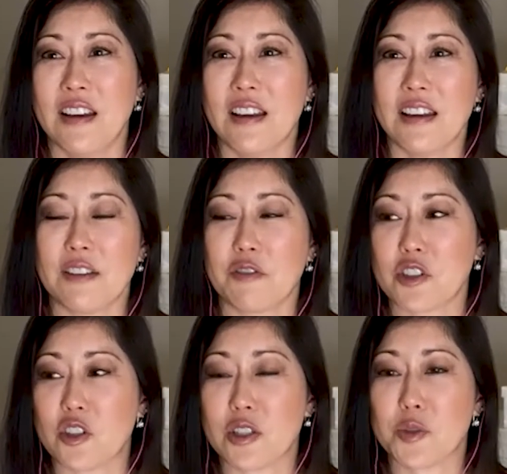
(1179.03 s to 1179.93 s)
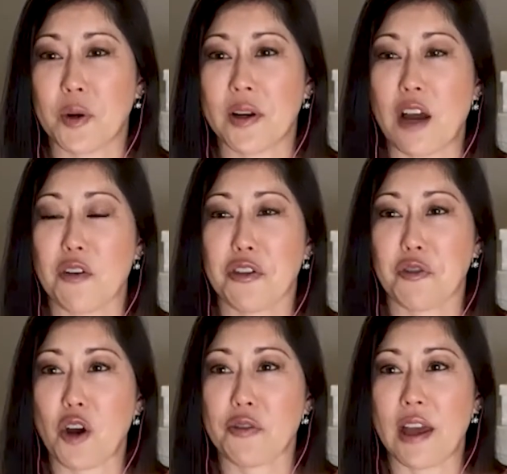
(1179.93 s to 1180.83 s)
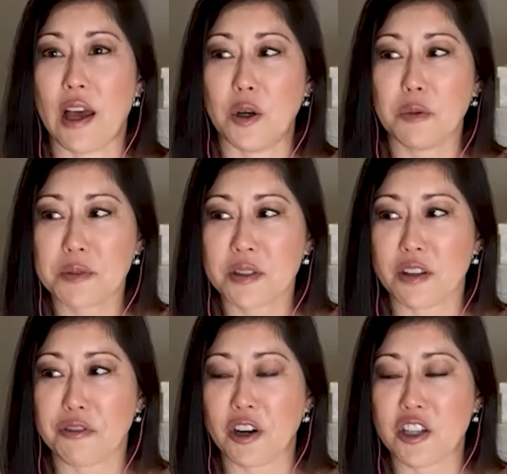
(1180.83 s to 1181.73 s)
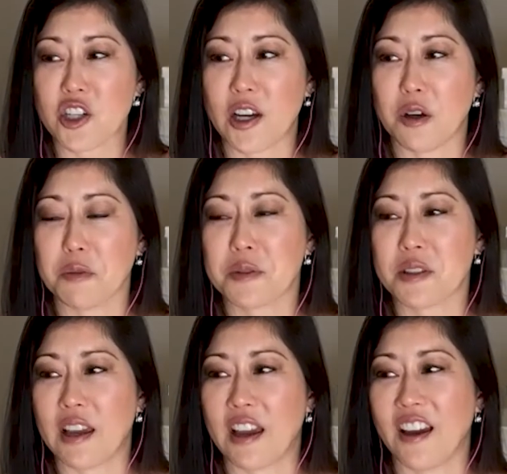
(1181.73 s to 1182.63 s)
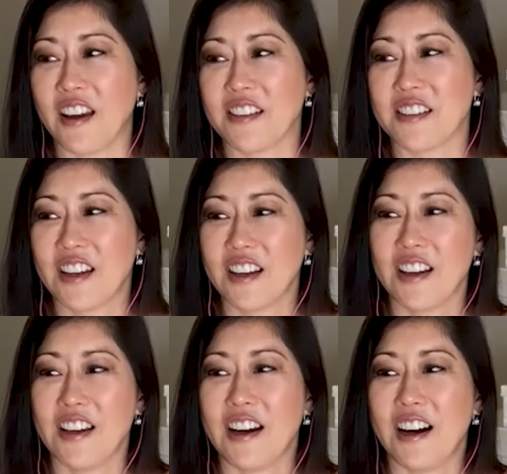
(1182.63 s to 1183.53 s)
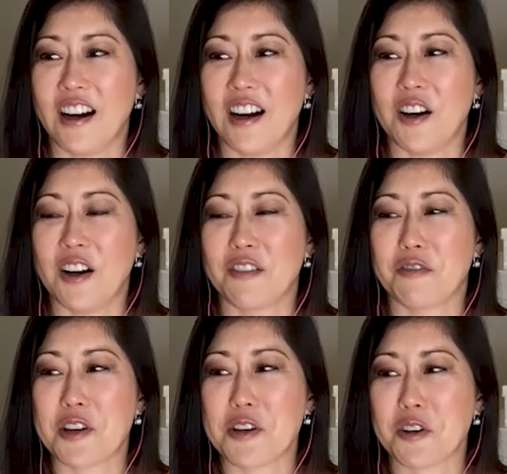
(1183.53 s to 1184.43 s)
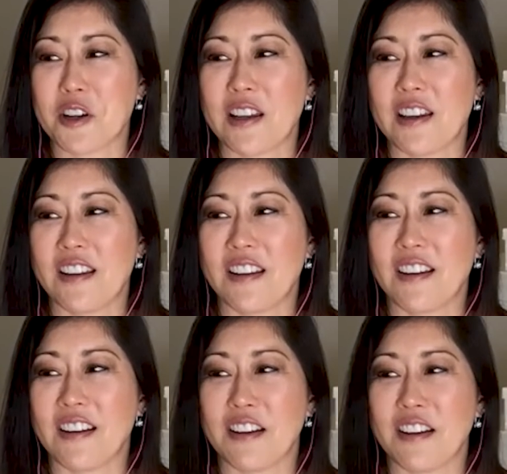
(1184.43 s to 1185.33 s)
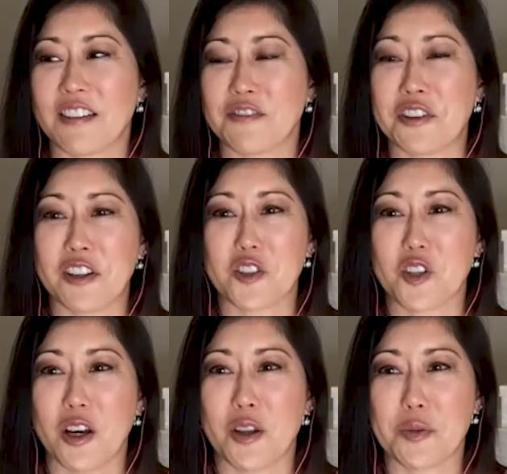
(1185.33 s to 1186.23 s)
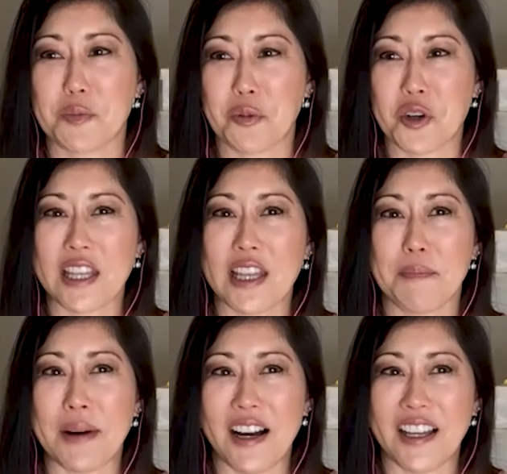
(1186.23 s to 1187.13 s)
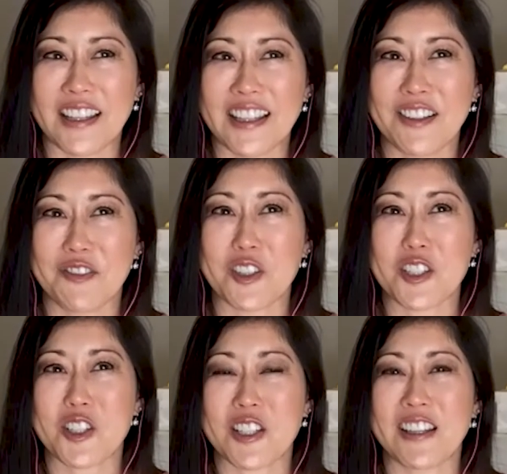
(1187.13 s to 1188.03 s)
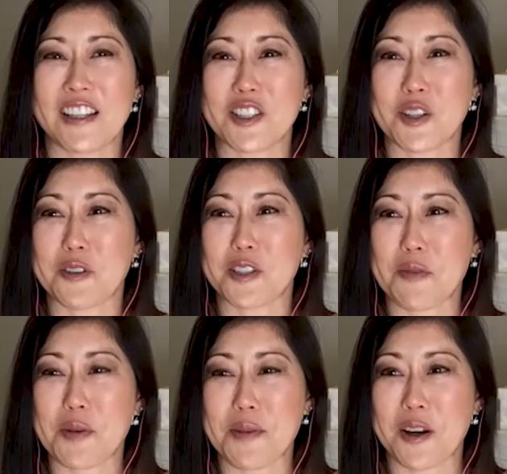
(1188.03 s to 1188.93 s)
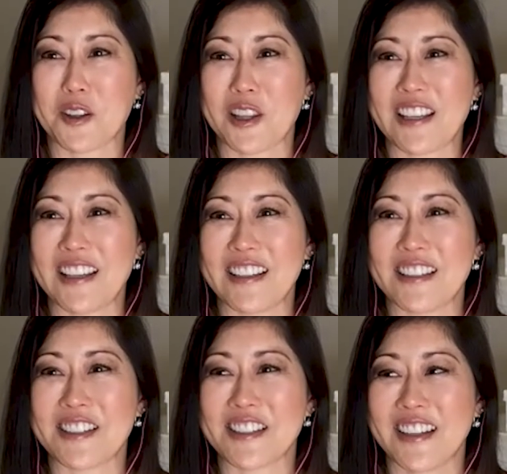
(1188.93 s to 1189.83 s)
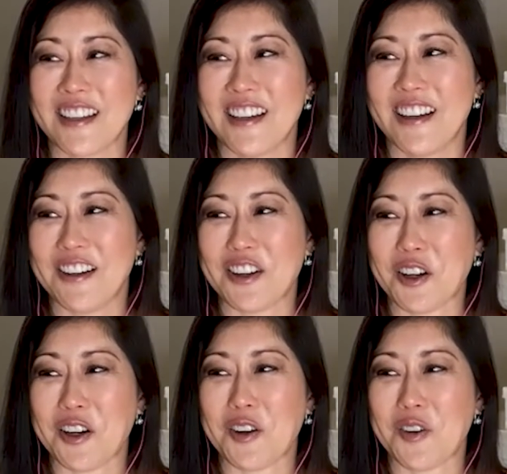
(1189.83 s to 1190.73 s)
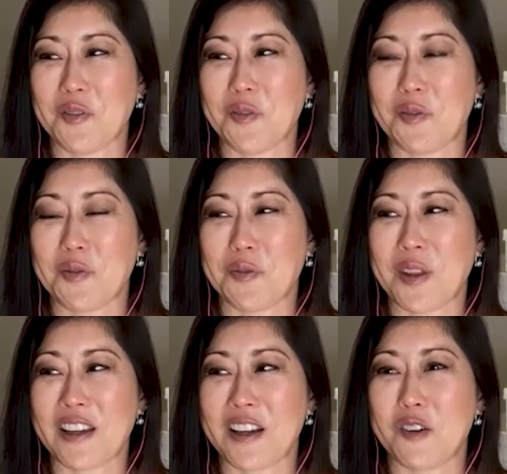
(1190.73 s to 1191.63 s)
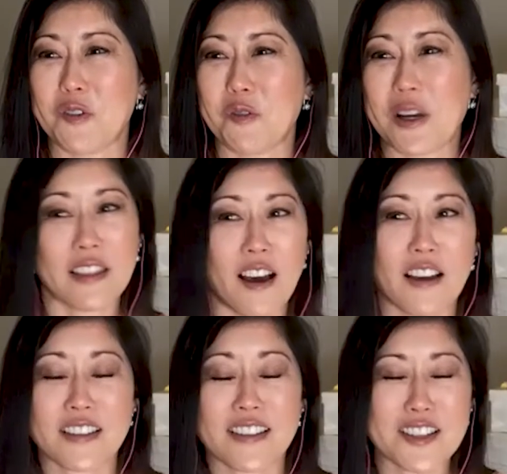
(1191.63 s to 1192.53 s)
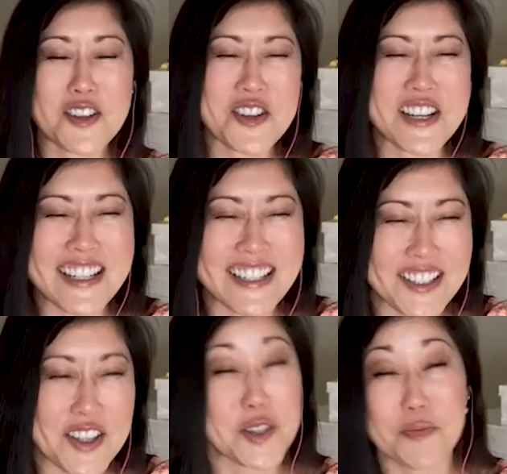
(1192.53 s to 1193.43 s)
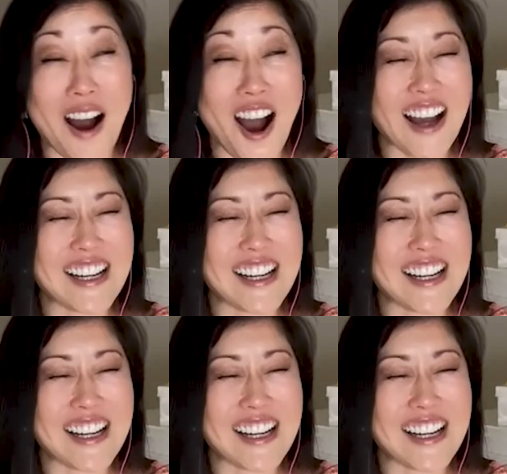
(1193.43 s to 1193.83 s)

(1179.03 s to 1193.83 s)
it was just spread out throughout the Alps, the French Alps. And we were in a village called Bride-Laban, which in the summertime apparently is like a weight loss spa,